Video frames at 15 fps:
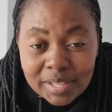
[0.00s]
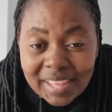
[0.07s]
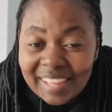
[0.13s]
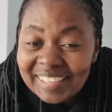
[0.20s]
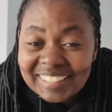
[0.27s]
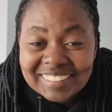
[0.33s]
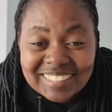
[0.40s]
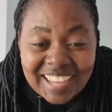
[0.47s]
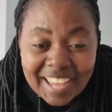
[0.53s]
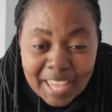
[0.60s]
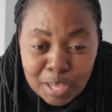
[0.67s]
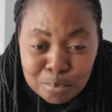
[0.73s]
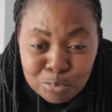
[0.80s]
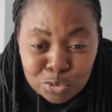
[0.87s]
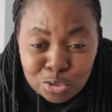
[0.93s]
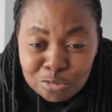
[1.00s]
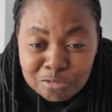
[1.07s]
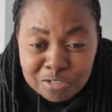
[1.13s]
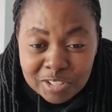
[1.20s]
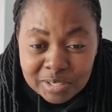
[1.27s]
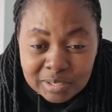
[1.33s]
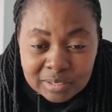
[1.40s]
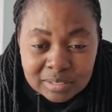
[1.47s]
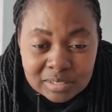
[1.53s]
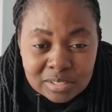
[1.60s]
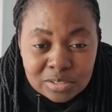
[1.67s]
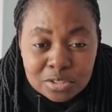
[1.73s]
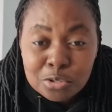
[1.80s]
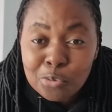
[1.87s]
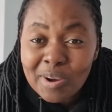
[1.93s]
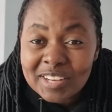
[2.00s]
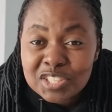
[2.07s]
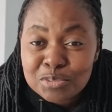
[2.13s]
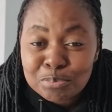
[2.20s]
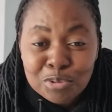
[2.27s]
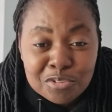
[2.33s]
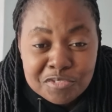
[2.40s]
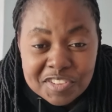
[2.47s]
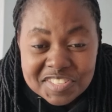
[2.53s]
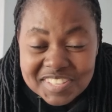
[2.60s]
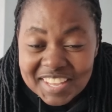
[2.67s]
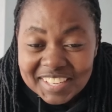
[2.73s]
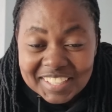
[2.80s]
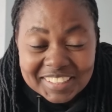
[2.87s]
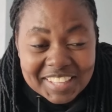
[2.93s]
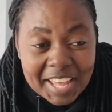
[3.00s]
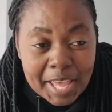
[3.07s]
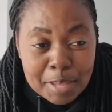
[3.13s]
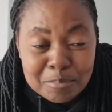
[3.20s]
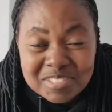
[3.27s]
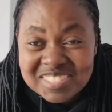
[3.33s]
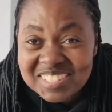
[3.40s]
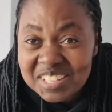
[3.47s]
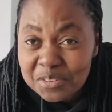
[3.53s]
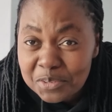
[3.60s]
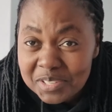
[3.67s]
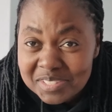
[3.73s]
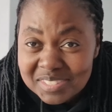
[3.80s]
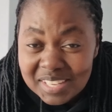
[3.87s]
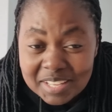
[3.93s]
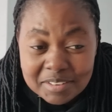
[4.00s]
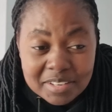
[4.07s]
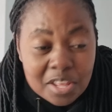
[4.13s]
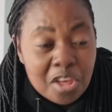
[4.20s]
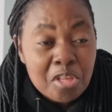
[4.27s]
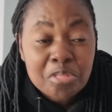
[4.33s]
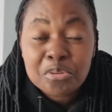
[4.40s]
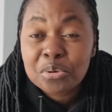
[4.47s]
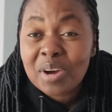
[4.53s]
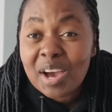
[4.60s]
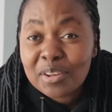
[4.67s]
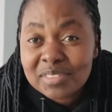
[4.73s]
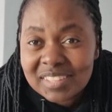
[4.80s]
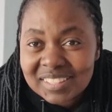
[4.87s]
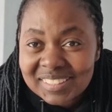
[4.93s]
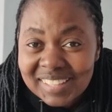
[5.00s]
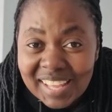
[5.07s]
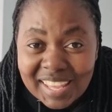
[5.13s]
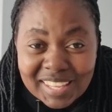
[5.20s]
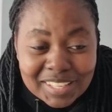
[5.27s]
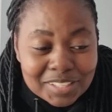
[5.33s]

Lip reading: anytime you feel, you watch movies anytime, series, and throughout the day,